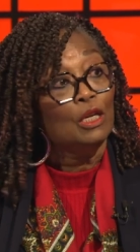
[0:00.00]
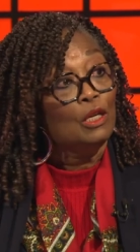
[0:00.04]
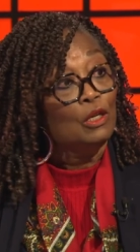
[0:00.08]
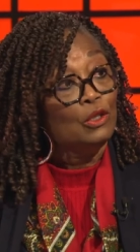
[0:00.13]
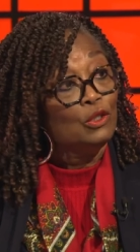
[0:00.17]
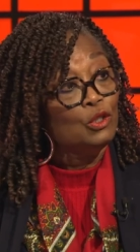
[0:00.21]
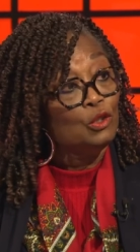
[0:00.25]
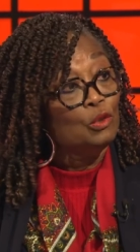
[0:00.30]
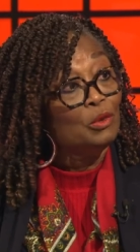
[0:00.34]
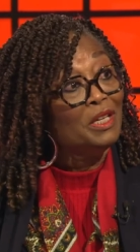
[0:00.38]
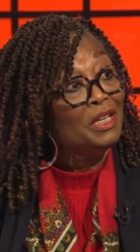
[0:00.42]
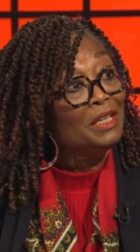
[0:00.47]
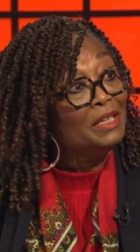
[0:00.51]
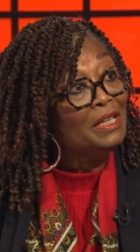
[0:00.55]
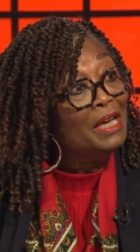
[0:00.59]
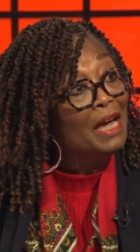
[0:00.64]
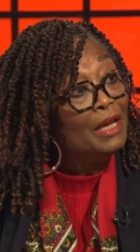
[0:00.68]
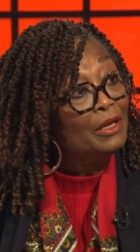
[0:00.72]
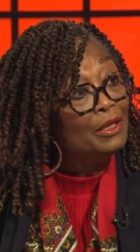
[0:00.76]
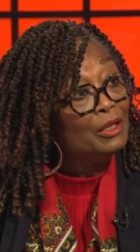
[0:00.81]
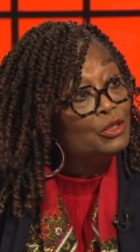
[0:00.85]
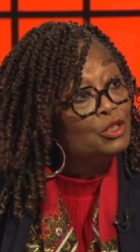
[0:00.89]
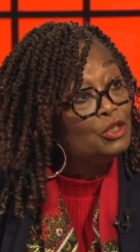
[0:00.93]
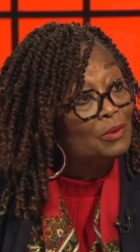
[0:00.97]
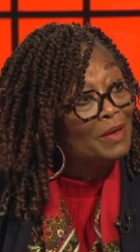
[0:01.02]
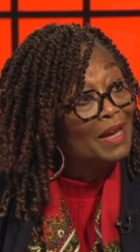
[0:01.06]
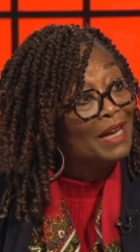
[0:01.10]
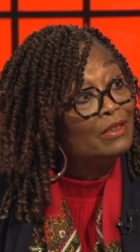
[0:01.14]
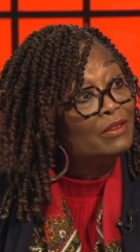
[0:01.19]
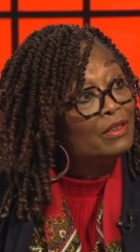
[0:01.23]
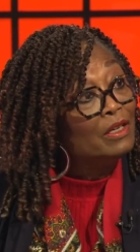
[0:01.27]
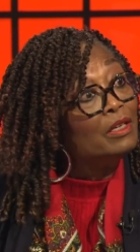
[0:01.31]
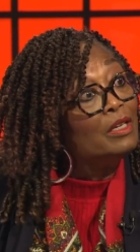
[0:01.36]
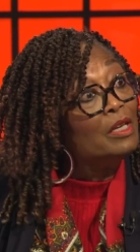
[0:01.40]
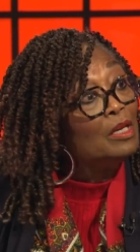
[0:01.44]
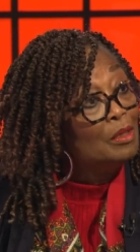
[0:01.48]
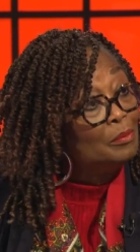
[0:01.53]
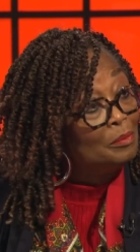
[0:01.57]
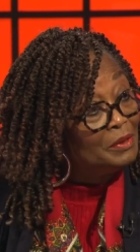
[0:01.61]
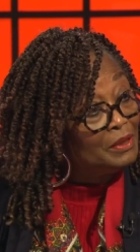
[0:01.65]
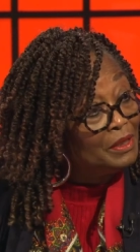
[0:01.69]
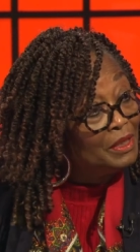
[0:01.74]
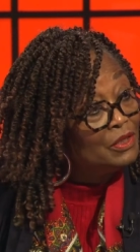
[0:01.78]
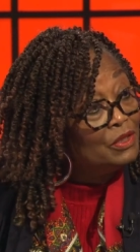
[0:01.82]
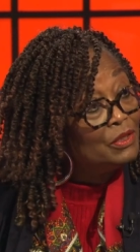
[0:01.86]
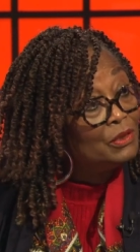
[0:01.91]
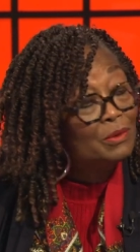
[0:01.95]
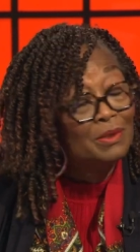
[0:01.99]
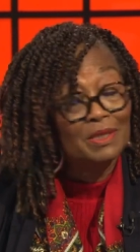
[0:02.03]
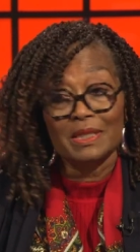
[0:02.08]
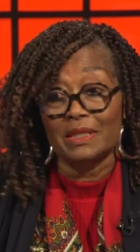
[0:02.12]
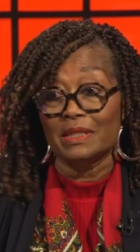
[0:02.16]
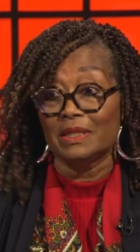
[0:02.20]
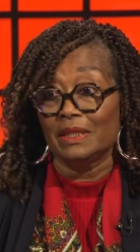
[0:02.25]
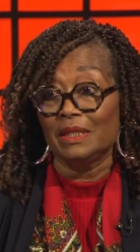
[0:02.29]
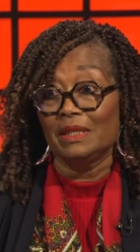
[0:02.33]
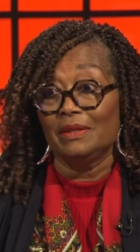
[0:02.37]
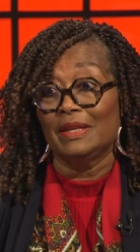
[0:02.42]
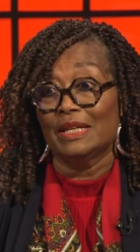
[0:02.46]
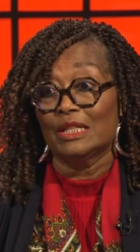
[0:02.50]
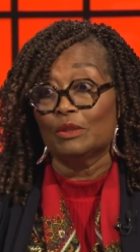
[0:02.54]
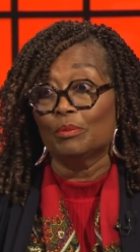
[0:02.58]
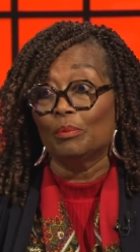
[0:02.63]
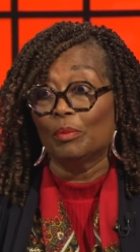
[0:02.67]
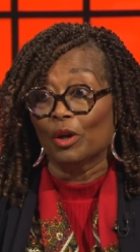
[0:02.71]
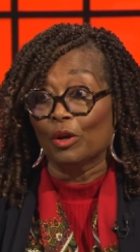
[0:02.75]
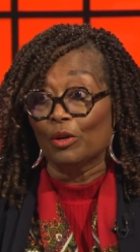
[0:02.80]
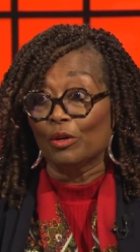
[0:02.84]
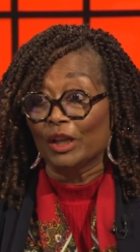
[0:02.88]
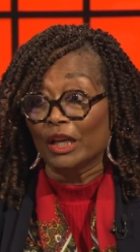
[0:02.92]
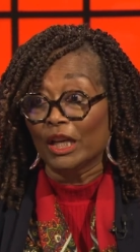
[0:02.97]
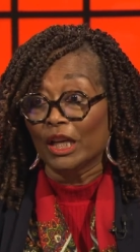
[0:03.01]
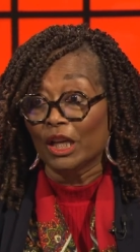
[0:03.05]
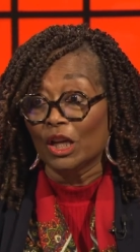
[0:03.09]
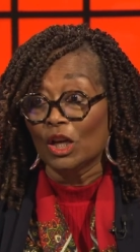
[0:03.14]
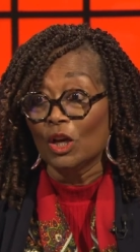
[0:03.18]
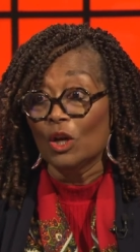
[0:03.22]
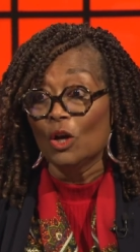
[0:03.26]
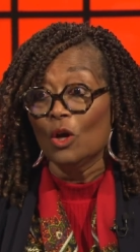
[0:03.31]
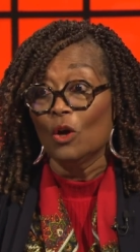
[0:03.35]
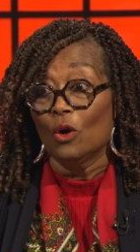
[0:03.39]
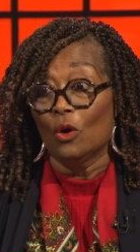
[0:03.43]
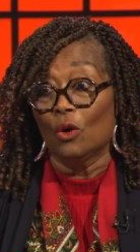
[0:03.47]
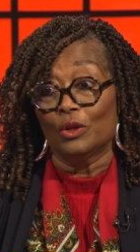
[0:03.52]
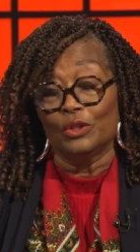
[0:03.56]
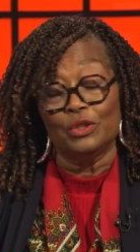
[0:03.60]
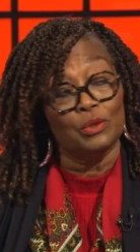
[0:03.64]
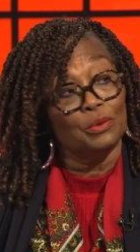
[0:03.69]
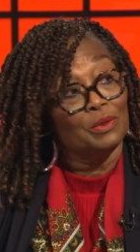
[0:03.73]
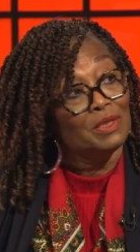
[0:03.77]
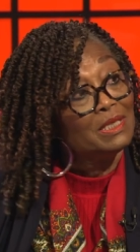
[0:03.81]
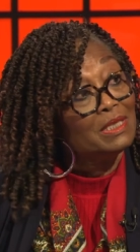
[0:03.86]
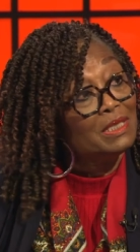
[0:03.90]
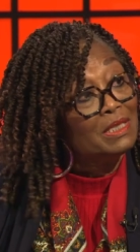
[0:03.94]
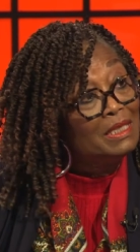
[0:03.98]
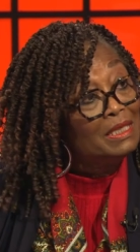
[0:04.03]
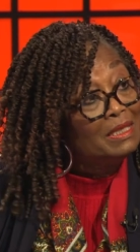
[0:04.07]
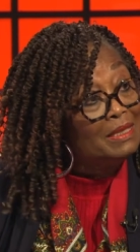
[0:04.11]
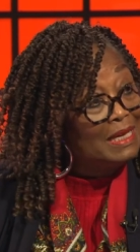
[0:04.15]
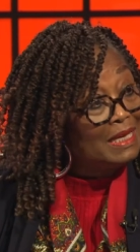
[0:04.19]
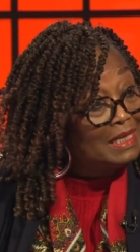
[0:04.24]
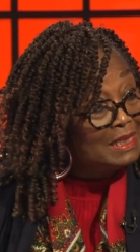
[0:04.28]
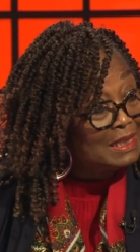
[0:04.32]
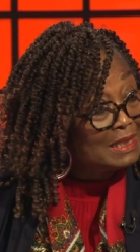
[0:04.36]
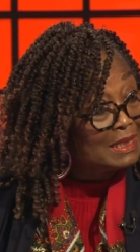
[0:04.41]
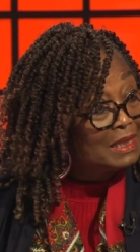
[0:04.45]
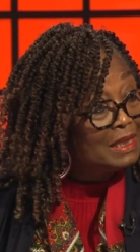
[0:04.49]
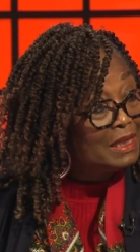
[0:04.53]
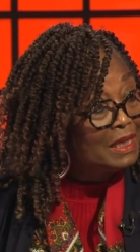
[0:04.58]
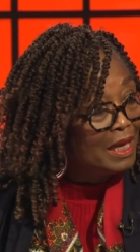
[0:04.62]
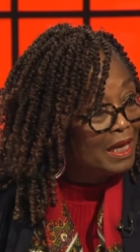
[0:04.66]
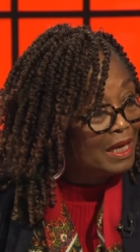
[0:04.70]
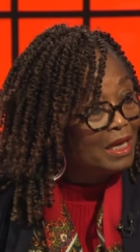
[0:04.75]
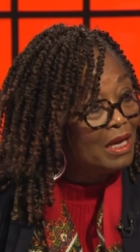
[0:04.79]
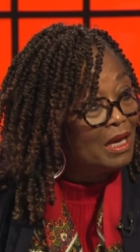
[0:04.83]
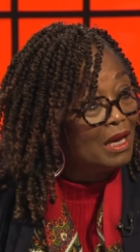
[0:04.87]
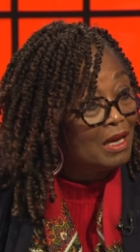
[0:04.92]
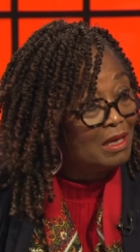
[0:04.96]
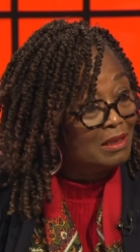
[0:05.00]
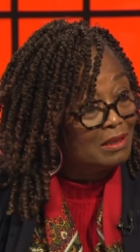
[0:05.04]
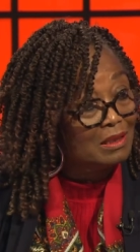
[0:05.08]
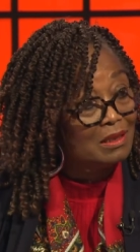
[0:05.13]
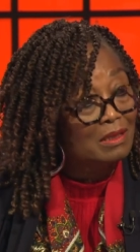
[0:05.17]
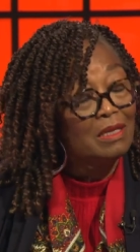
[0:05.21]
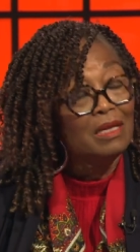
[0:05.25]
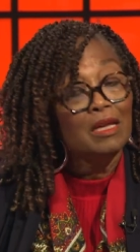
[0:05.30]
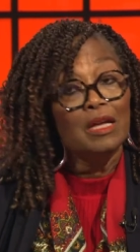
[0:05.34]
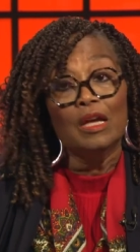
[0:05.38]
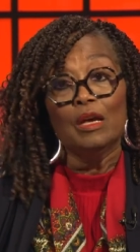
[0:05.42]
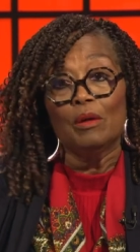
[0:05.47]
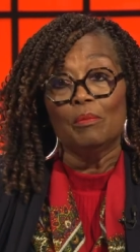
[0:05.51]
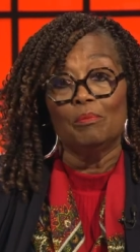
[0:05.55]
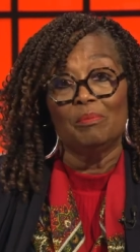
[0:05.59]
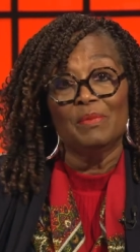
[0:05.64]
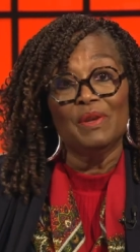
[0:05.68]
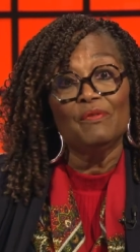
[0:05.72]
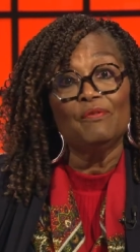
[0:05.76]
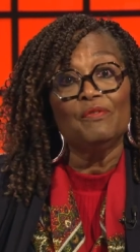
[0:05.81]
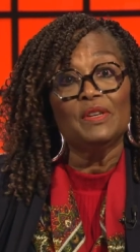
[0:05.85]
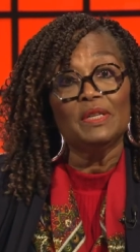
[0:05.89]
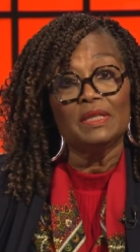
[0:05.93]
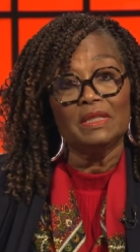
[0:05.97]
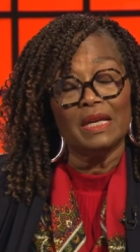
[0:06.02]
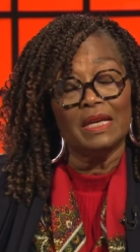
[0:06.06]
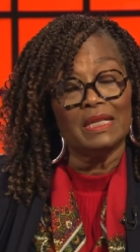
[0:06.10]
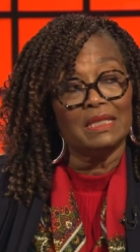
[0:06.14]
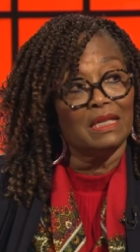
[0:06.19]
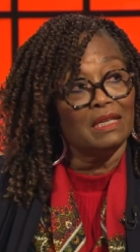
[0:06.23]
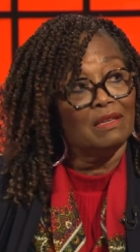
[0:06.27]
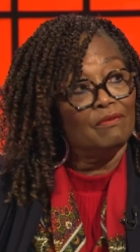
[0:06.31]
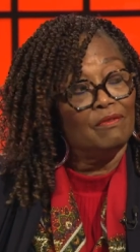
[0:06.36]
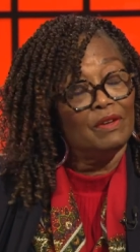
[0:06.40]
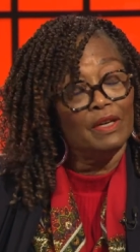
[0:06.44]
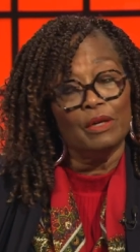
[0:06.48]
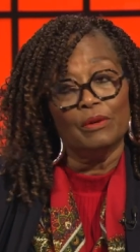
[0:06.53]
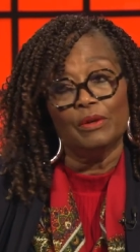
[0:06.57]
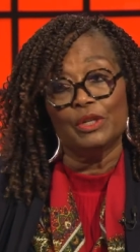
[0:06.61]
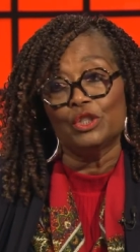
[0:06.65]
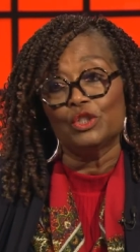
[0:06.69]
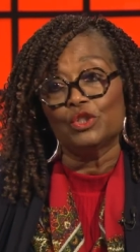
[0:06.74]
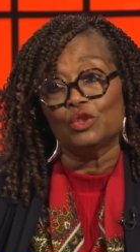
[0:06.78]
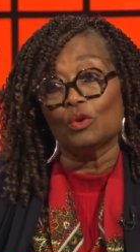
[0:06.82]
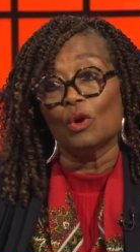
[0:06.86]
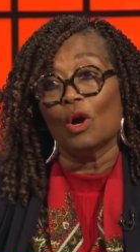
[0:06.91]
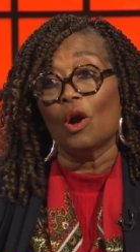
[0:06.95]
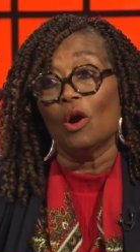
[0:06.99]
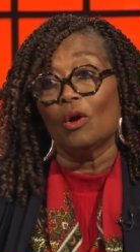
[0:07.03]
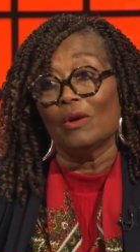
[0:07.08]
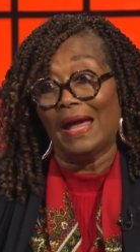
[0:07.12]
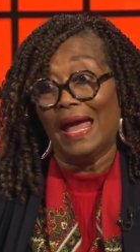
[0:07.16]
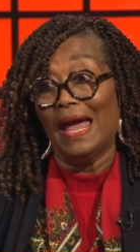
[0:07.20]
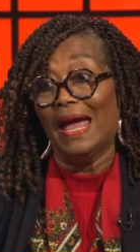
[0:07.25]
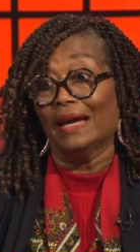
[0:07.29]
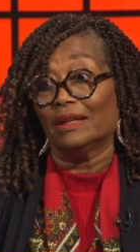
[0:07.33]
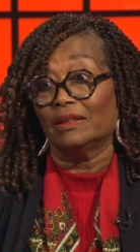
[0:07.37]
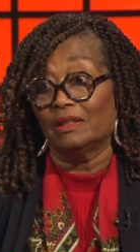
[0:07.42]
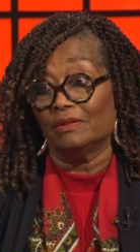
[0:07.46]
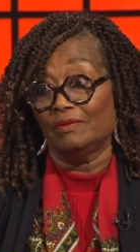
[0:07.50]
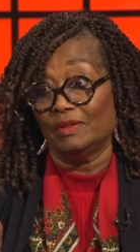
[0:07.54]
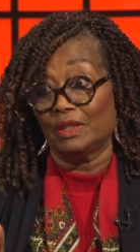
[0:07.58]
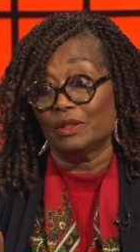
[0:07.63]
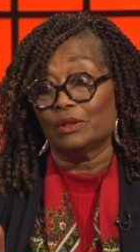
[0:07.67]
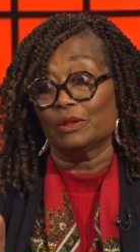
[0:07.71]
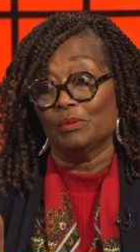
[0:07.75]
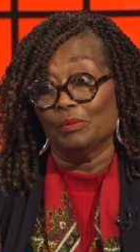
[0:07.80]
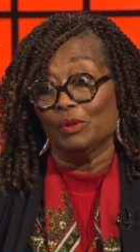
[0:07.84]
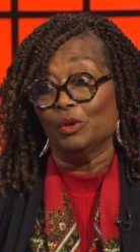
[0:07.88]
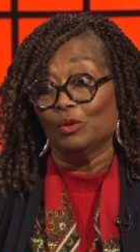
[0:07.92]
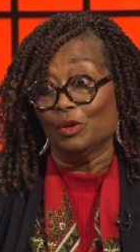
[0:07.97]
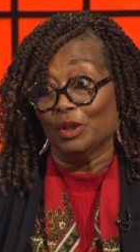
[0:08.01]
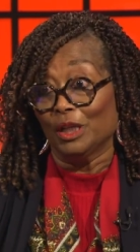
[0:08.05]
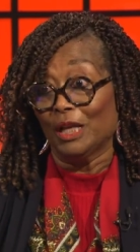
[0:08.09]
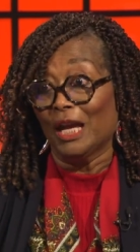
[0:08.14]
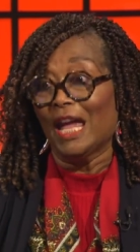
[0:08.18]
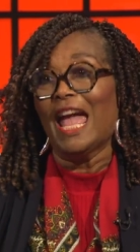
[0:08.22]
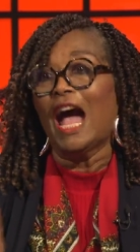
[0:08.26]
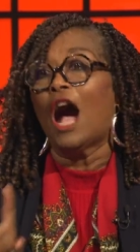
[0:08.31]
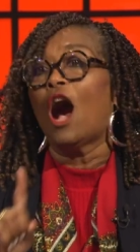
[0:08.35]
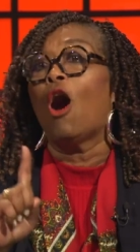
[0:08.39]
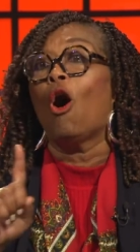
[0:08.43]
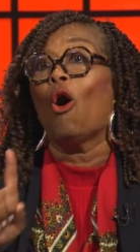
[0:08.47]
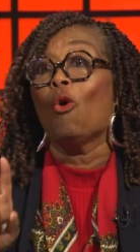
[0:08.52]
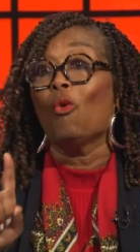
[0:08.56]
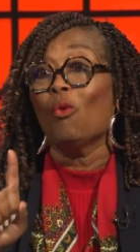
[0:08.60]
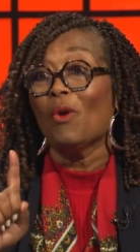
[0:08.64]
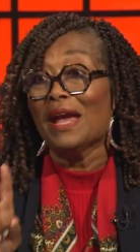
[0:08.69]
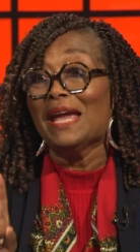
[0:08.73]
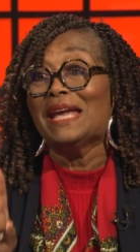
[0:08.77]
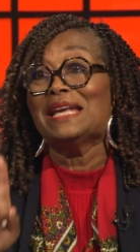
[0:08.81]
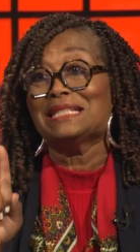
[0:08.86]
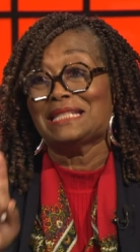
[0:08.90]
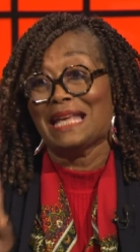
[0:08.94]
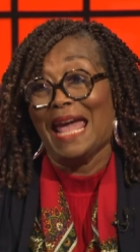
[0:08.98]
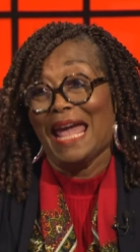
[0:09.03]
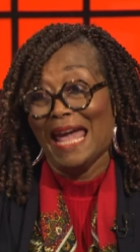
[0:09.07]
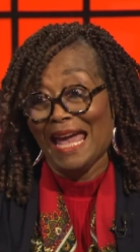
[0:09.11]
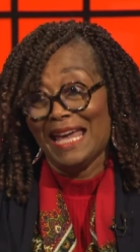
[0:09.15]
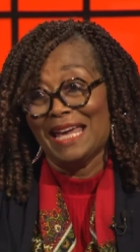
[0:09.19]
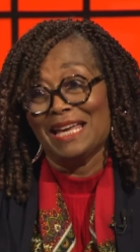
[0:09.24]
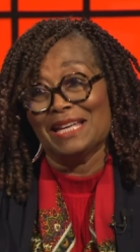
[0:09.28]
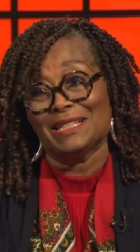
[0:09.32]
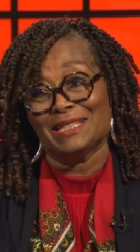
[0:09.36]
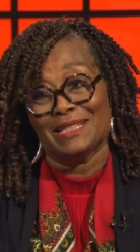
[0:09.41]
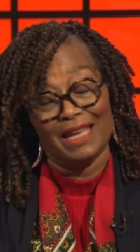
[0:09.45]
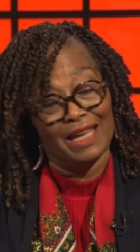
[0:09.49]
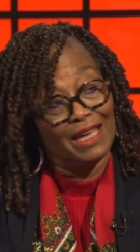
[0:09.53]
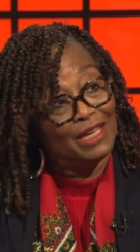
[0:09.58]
You cannot attract a company to a city that's burning or to a city that is in chaos. Memphis has a very strong activist community, always has mm-hmm.